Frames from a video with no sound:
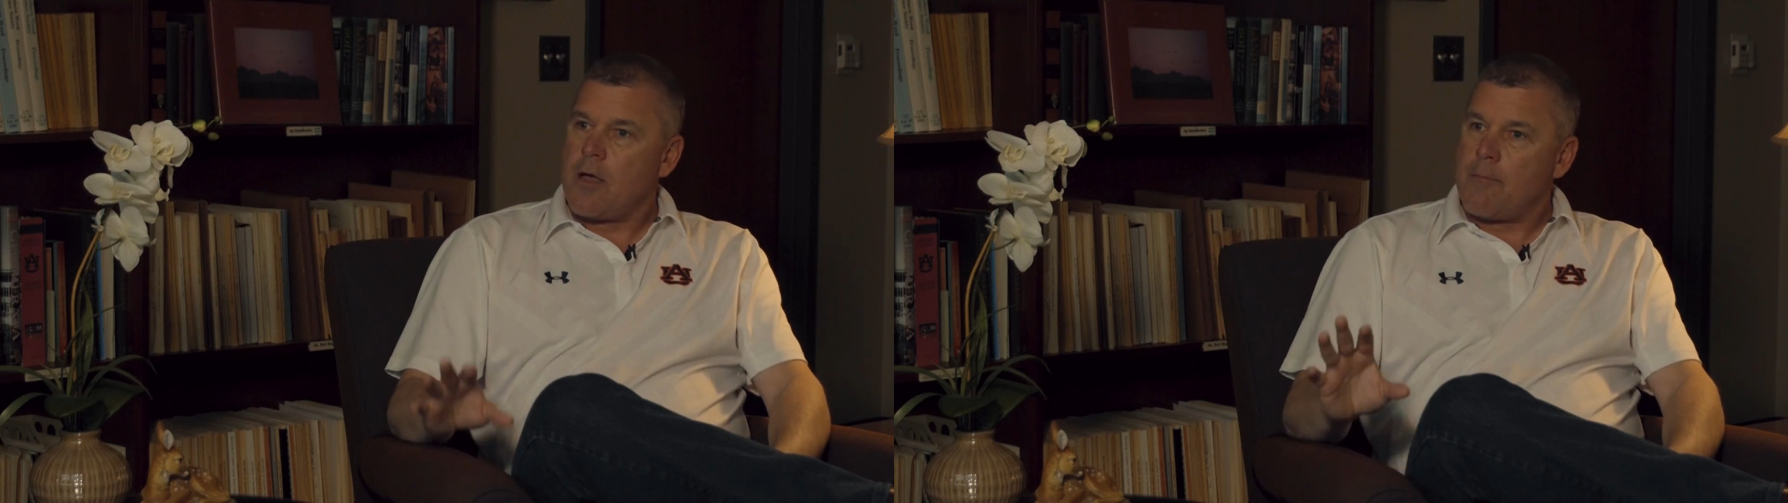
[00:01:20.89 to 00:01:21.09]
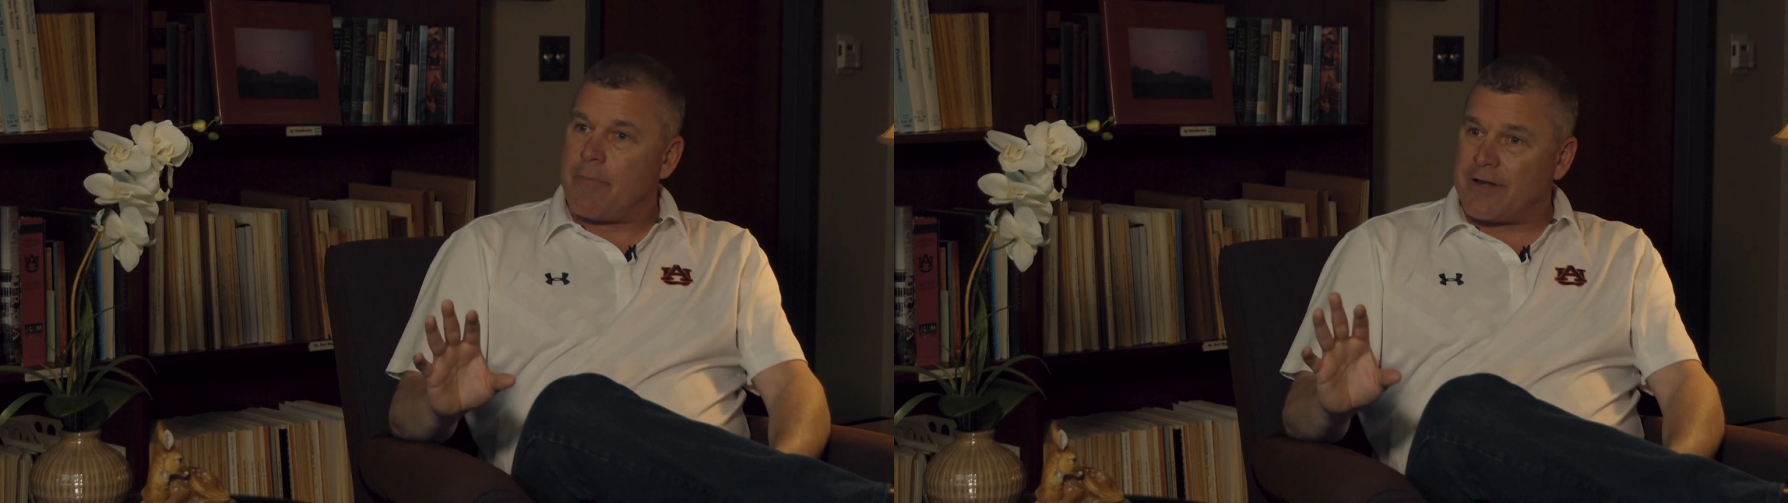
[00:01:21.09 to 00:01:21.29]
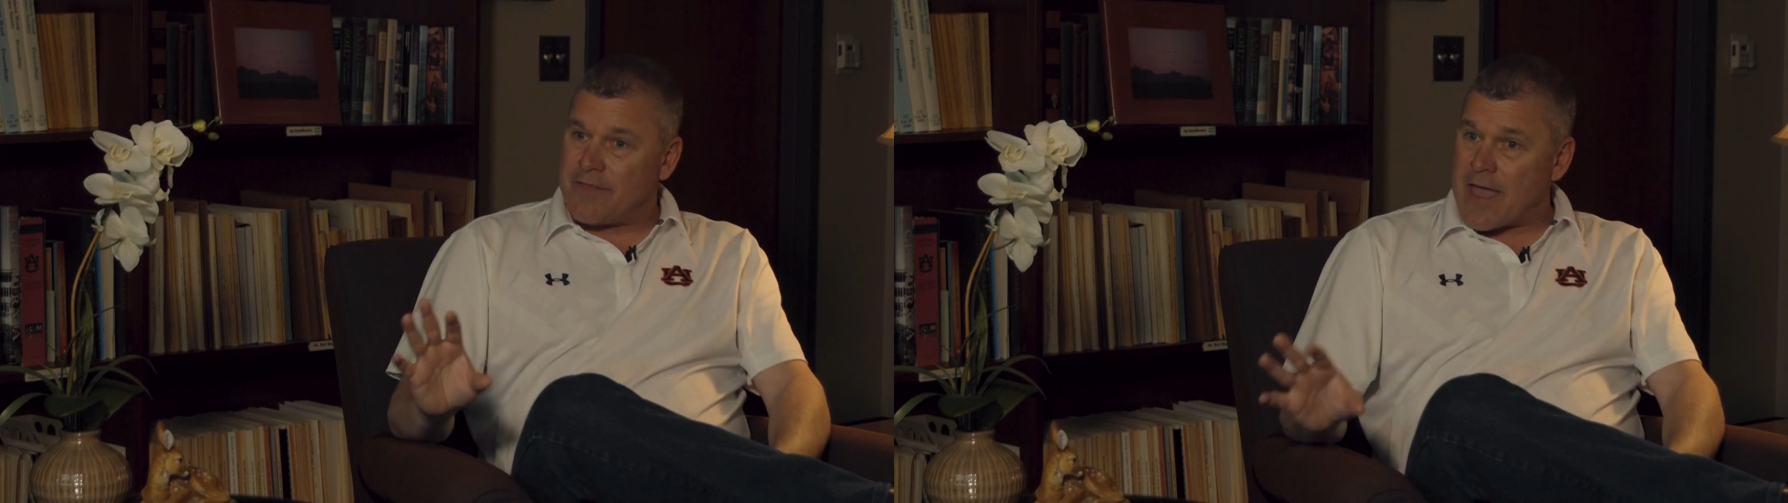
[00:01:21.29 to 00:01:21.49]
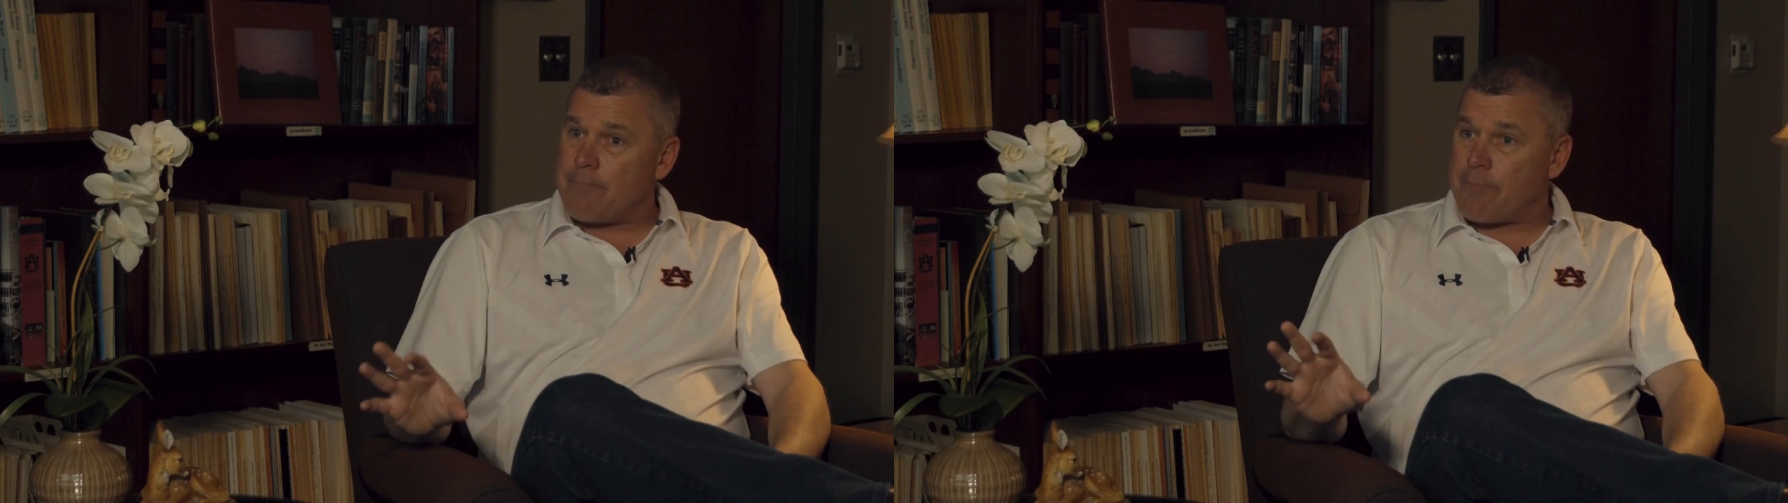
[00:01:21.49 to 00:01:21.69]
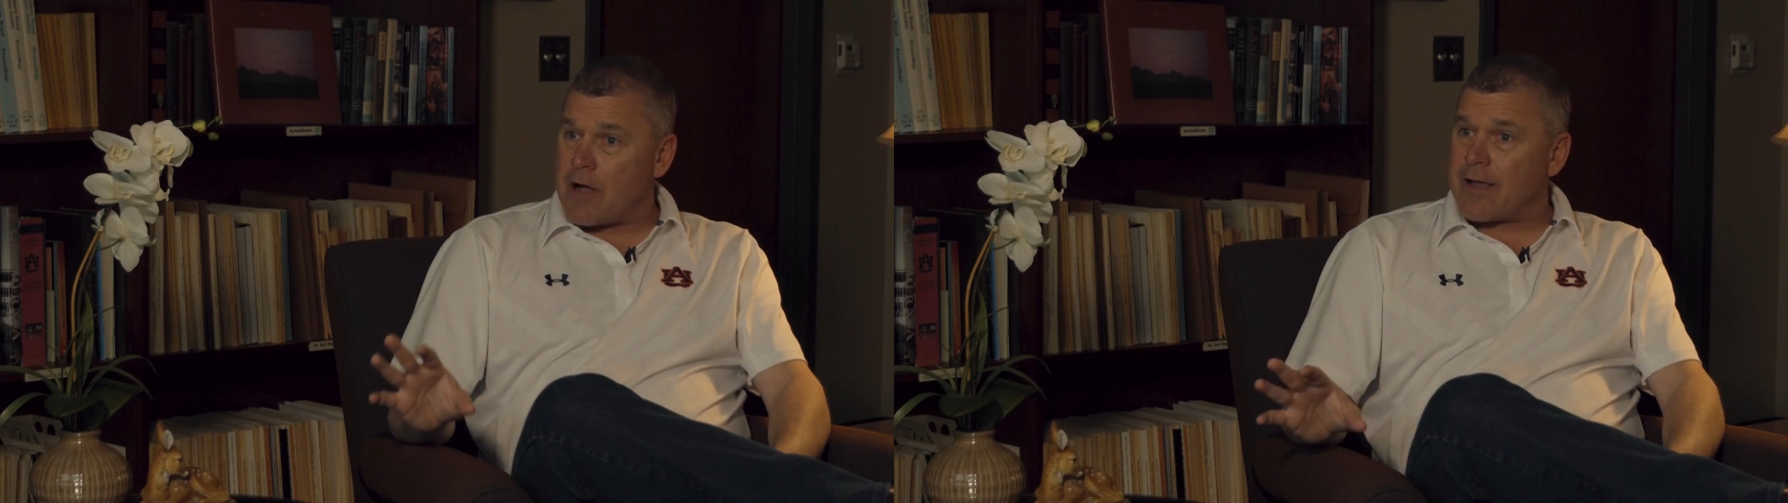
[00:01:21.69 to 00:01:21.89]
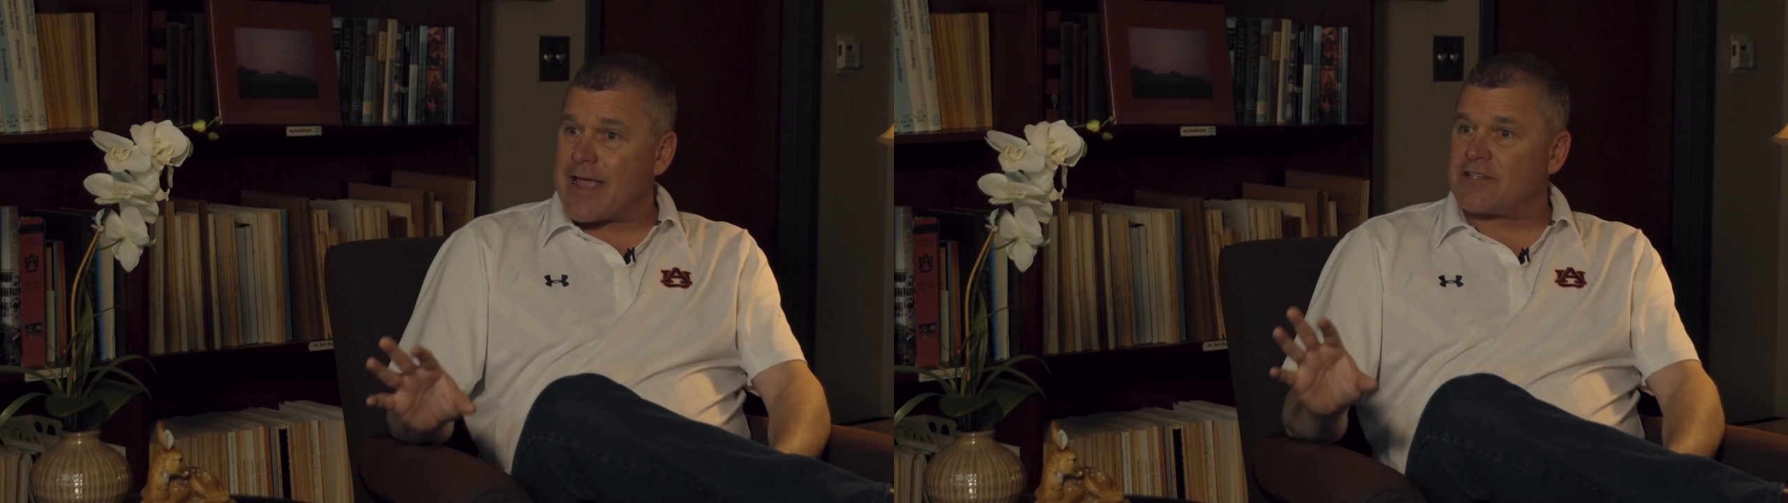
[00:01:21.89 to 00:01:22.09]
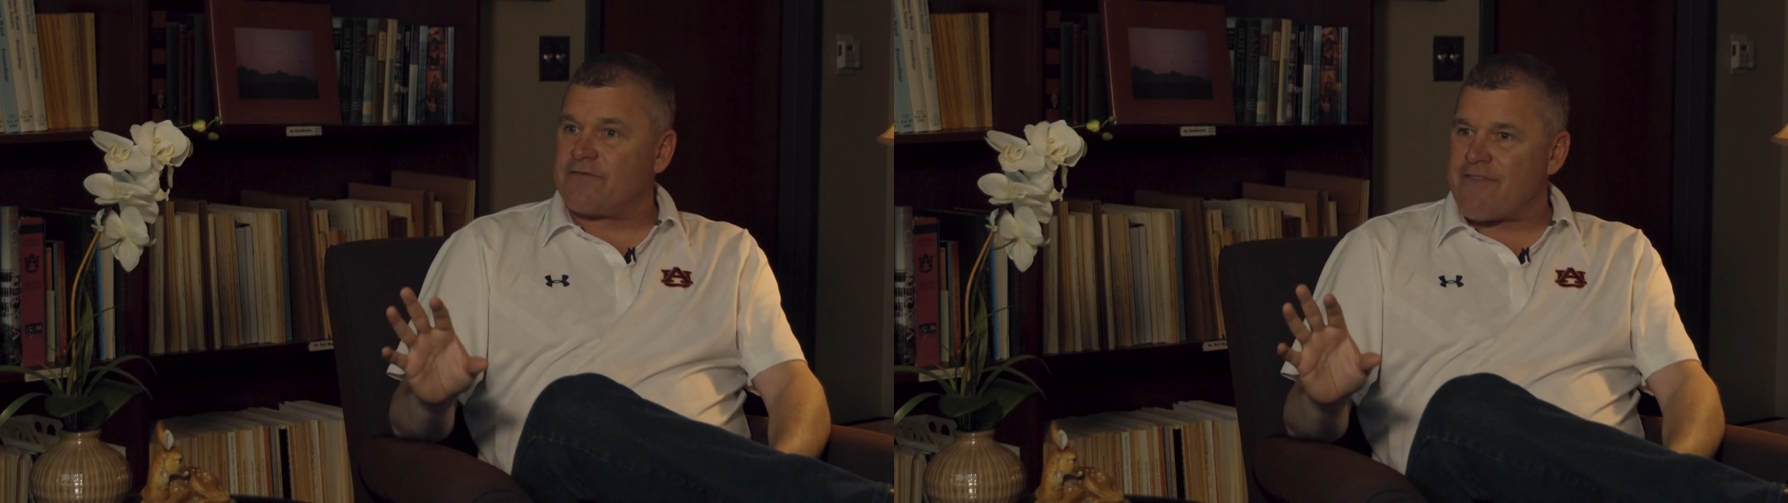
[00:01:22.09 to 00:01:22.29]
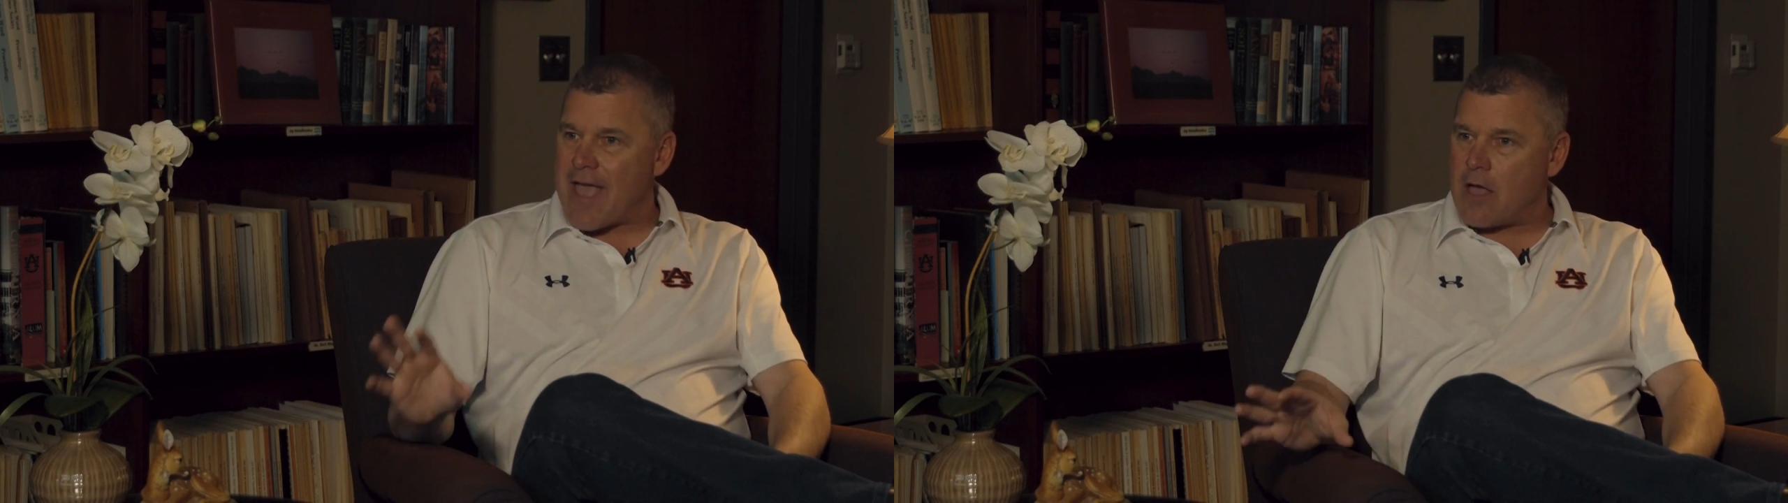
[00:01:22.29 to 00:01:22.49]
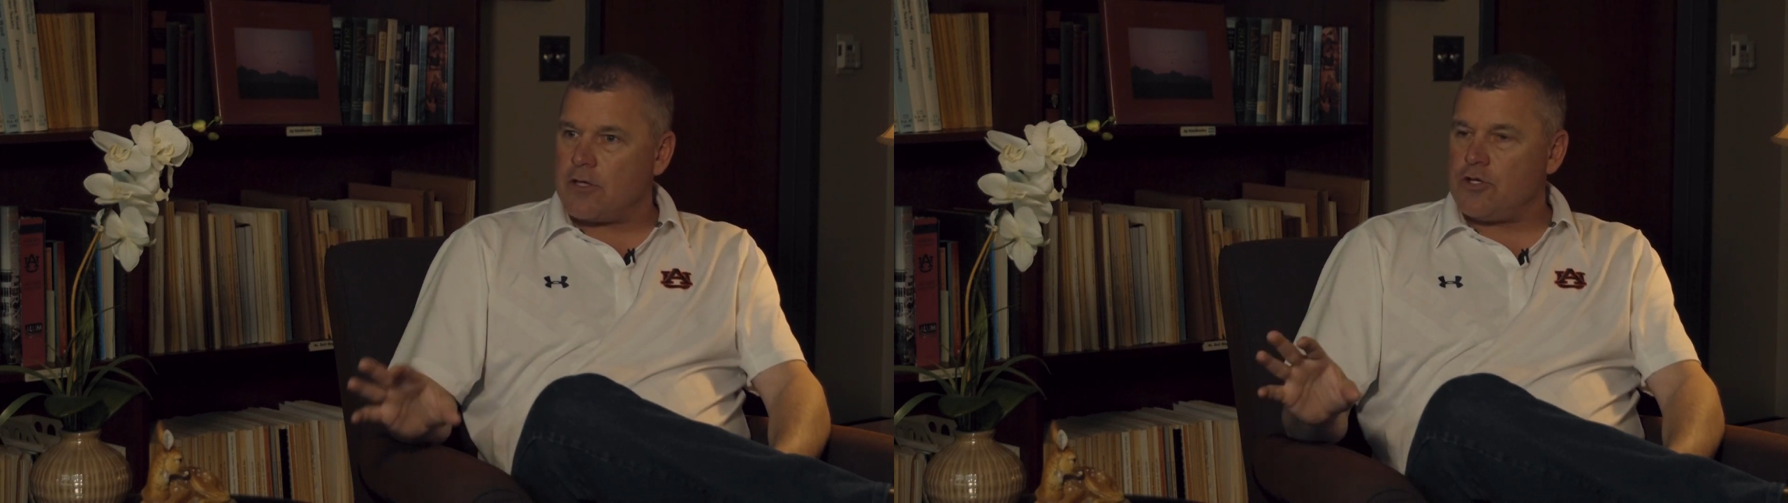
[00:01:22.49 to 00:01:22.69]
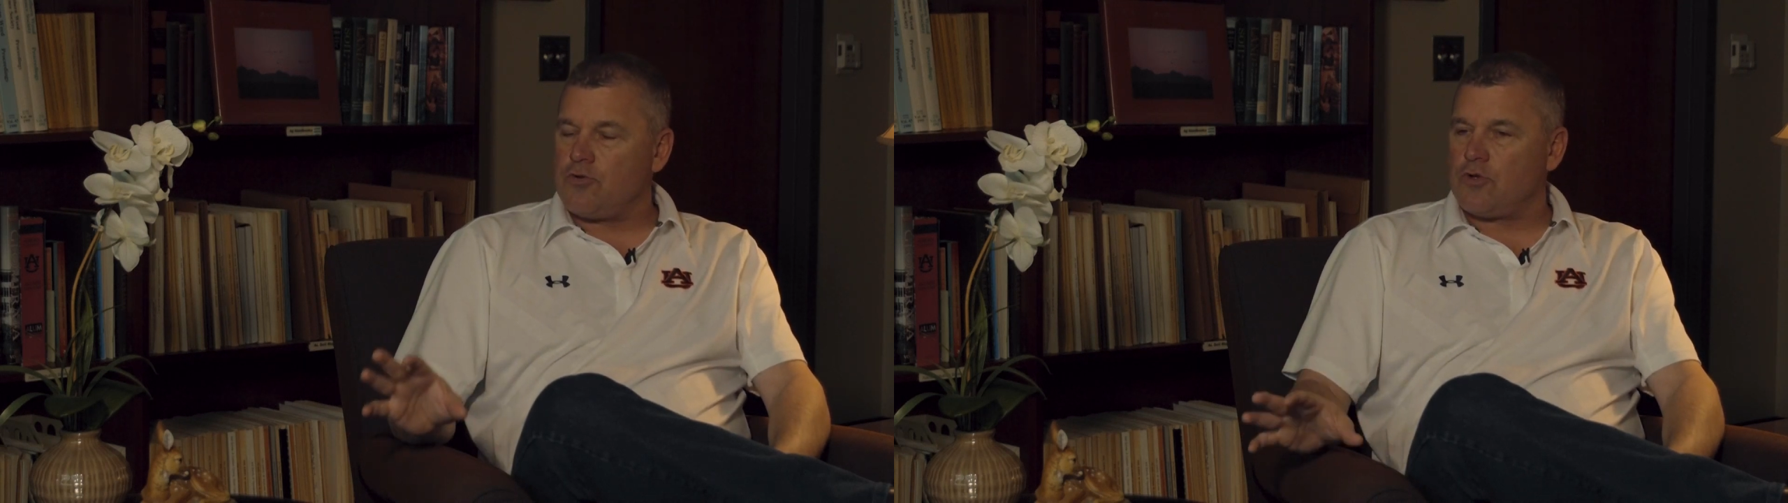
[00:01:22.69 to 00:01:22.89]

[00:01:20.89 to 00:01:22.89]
but that buck has value